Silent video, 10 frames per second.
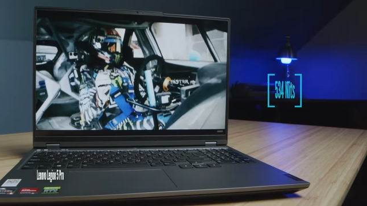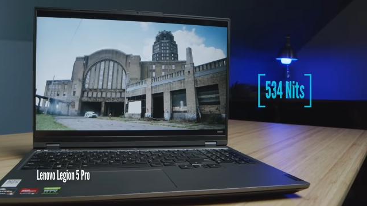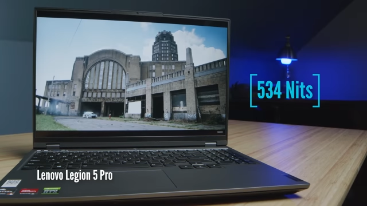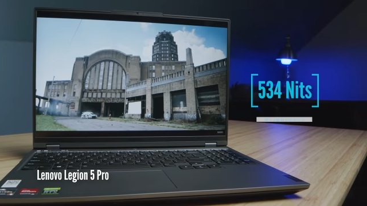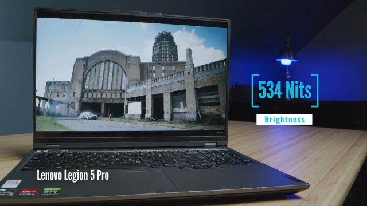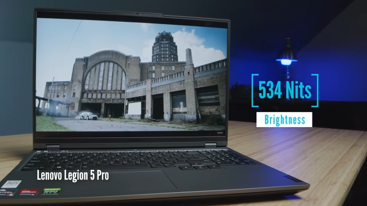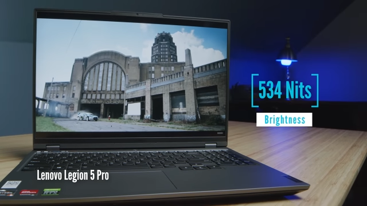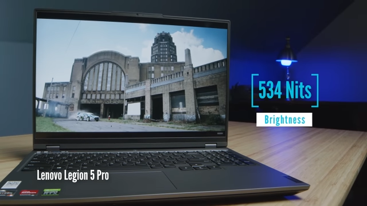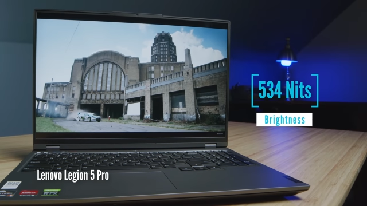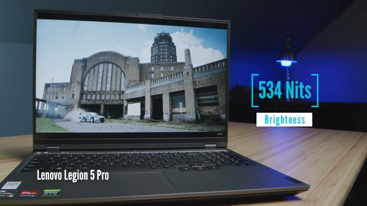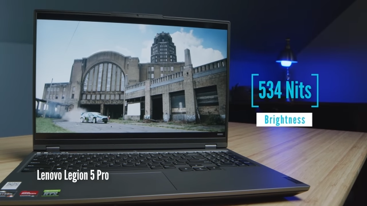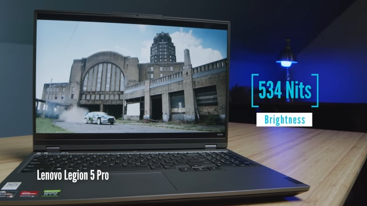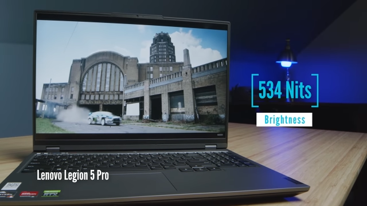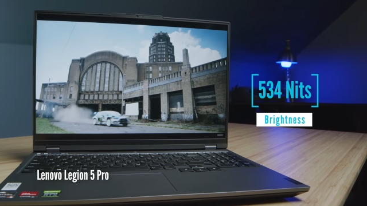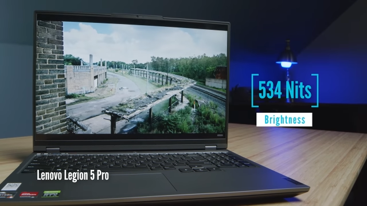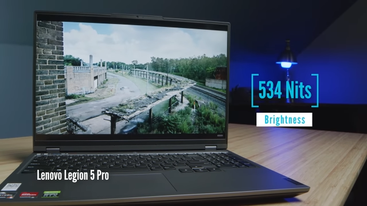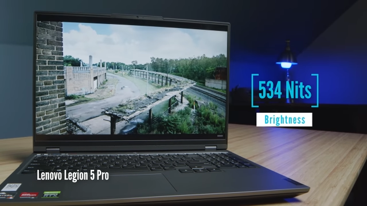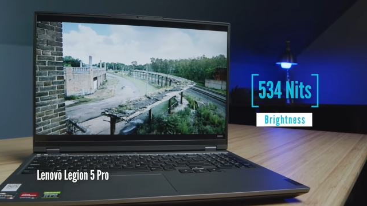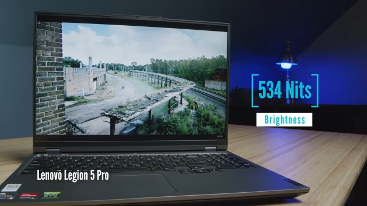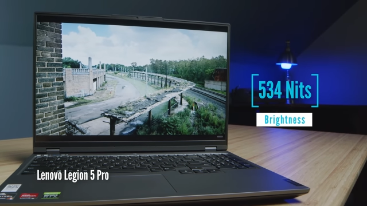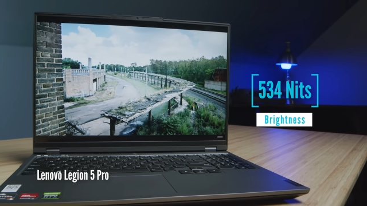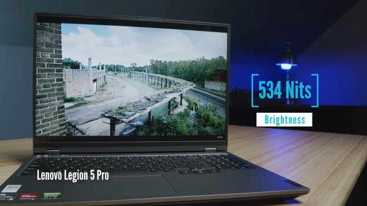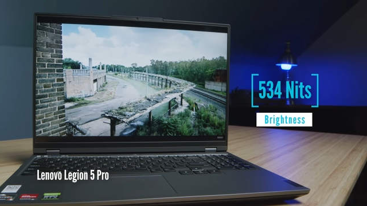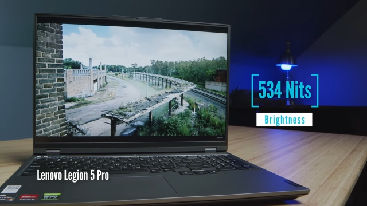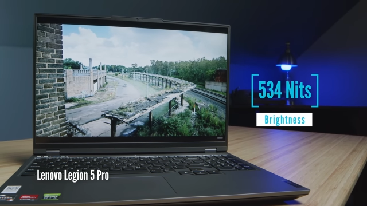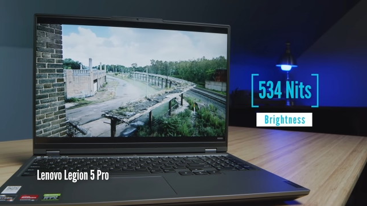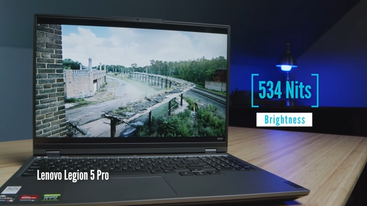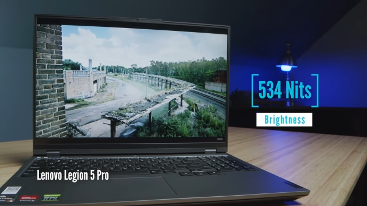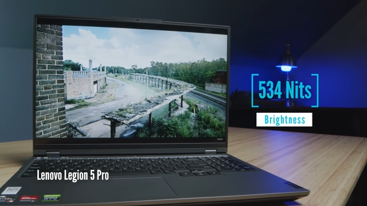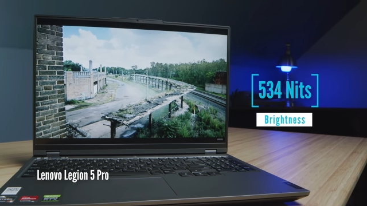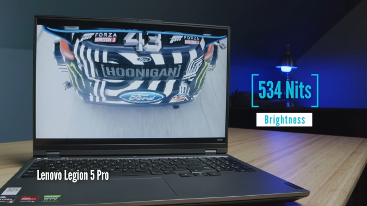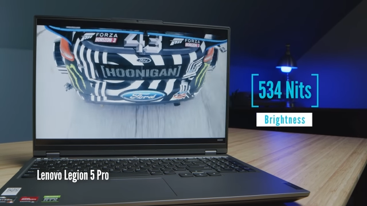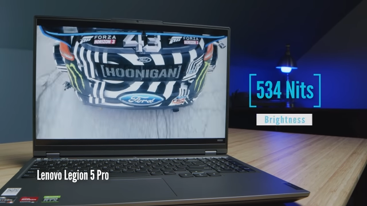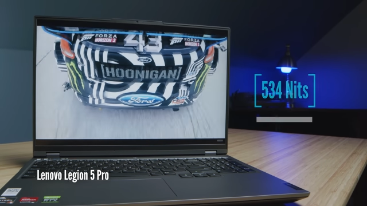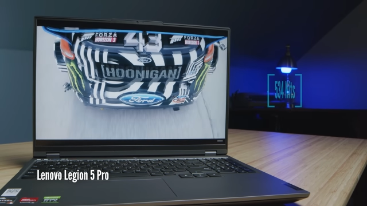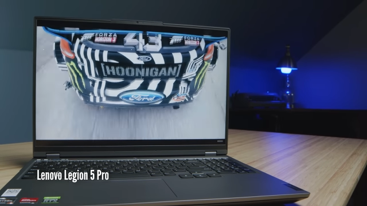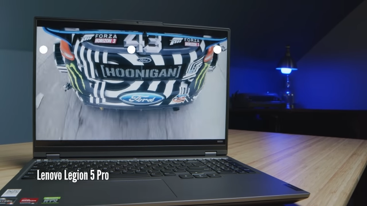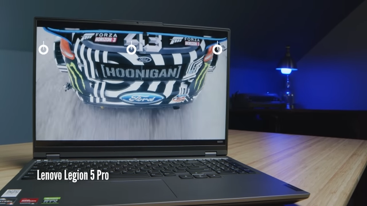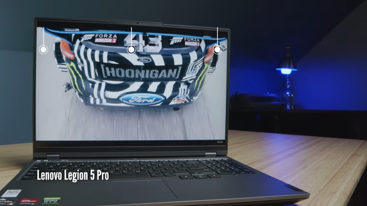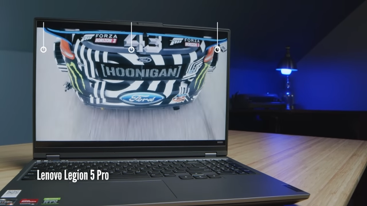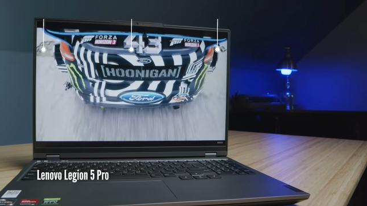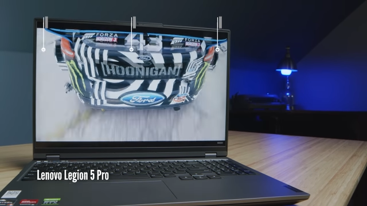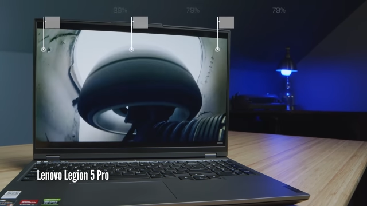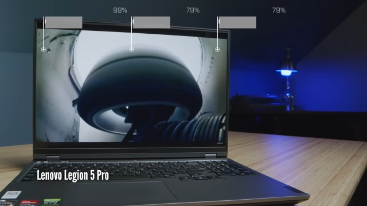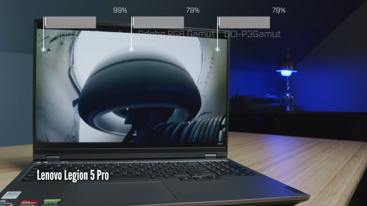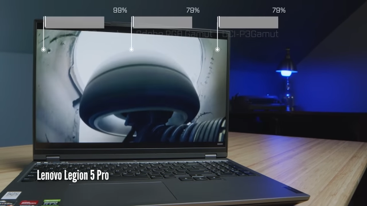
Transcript: (no speaker visible)